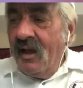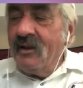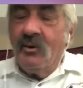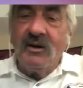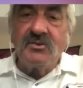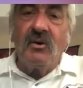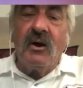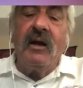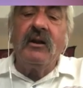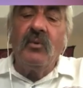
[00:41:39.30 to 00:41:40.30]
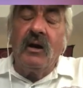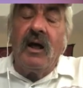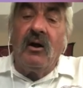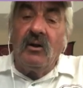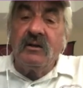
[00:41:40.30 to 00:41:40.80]
Anyway,
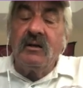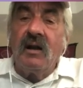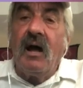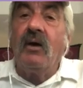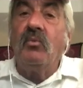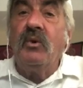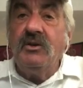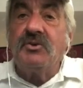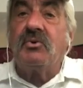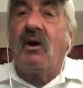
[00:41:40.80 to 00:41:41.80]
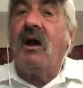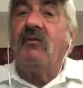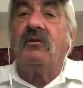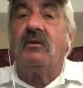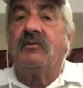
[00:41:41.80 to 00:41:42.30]
Eldon and I, we
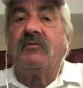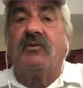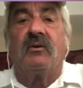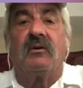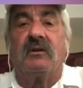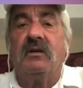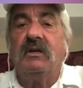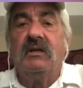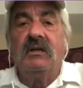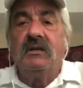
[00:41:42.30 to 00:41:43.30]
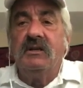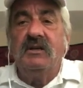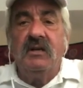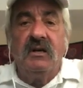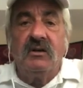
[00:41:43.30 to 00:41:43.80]
traveled for
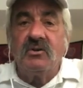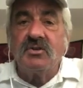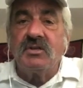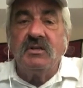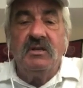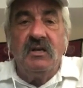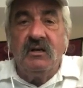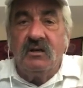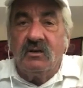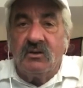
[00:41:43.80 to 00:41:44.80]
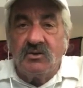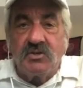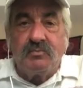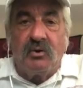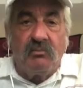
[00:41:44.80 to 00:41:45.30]
years and
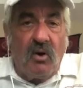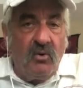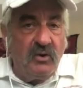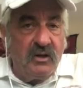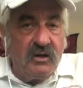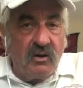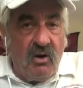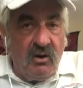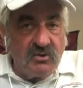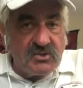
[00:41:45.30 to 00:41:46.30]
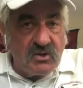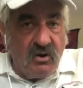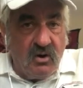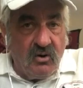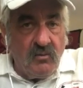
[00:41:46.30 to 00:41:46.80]
years promoting it
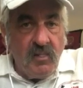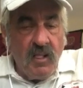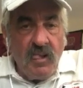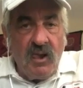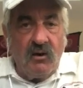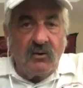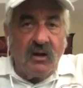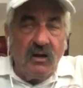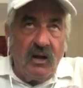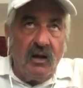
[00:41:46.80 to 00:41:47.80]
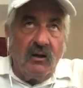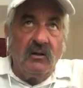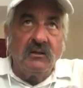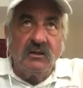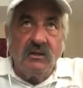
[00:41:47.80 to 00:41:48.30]
also. Okay,
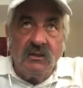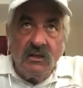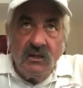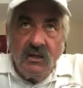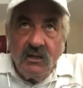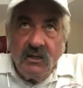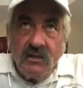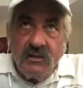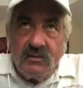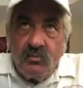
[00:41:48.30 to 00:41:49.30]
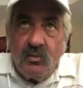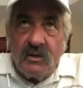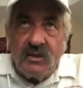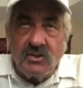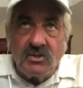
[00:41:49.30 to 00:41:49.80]
Eldon
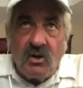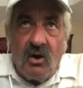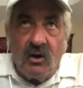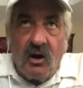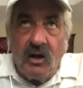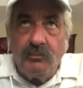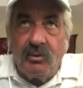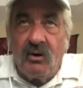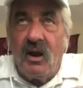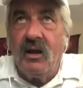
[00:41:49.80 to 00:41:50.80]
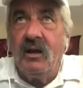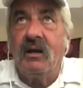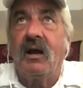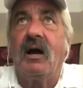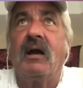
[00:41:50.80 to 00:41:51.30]
with his dog Hyper
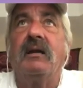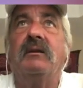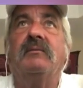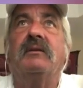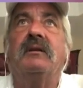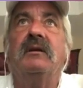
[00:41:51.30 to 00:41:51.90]
Hank, I'm